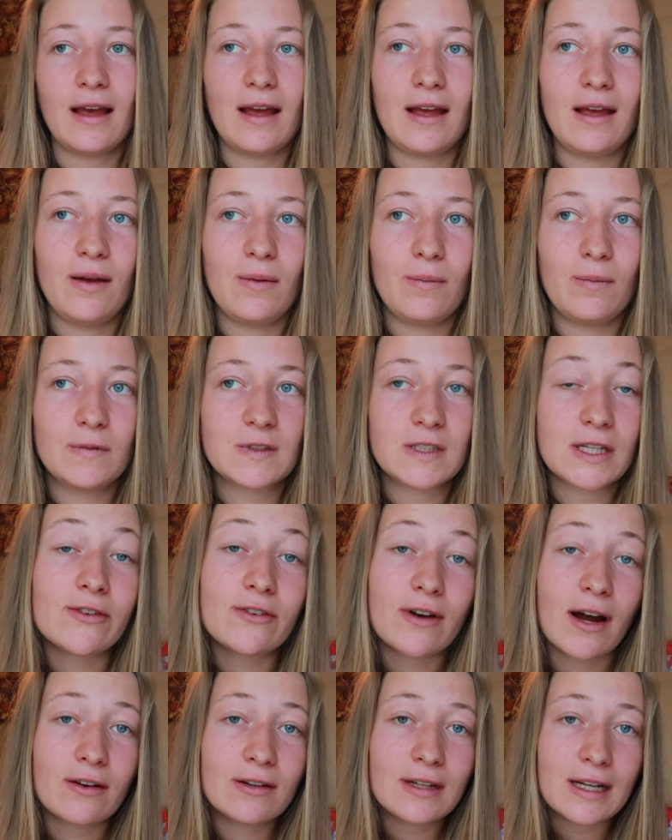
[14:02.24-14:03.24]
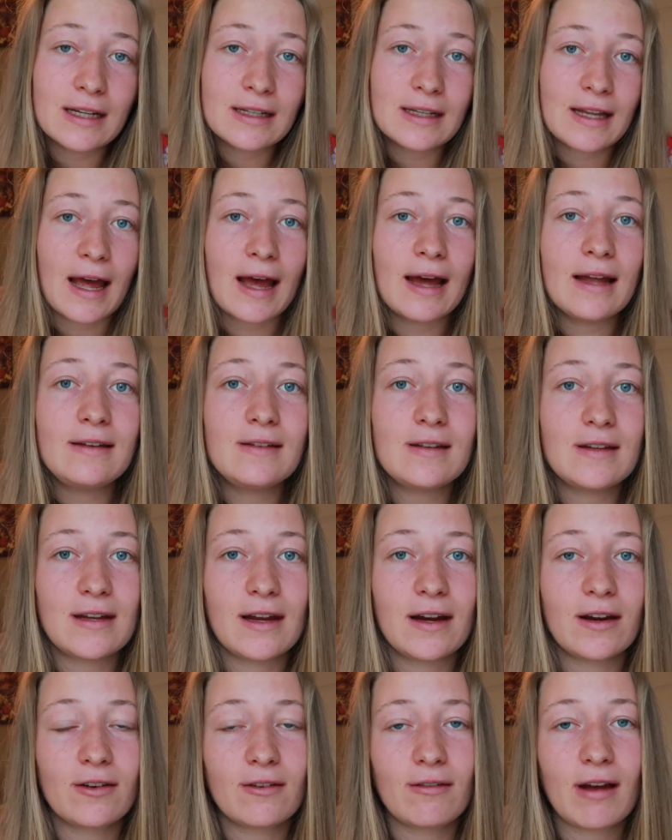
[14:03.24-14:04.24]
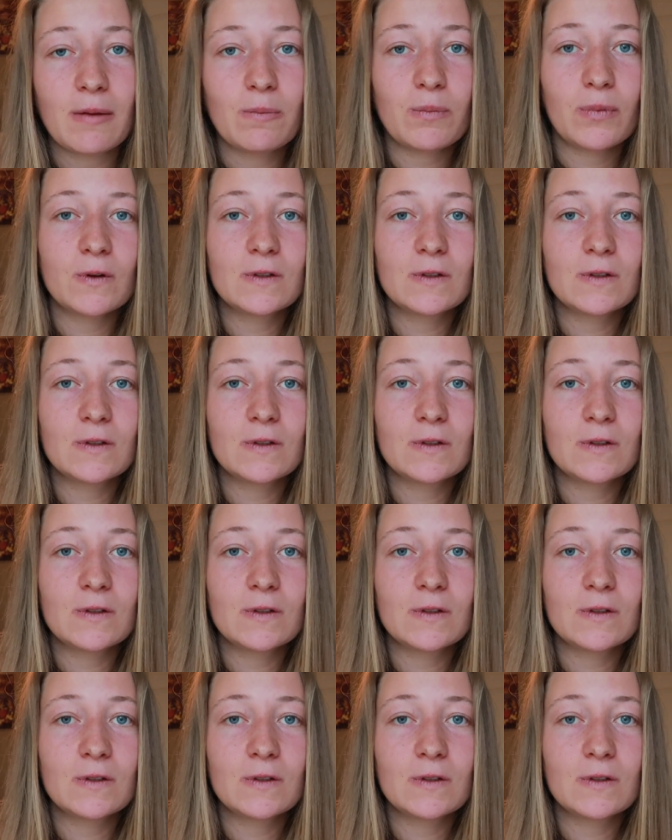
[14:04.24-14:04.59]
um, surrounding that. There are great